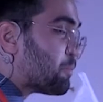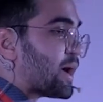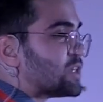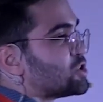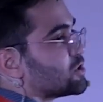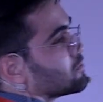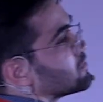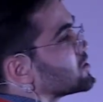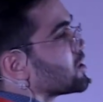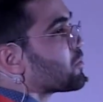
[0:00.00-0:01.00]
passion,
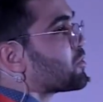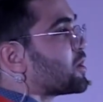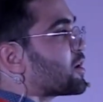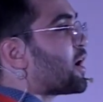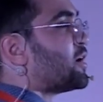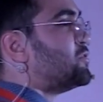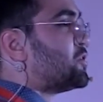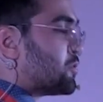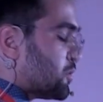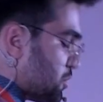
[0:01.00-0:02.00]
something I
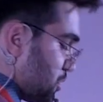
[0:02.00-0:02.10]
dearly,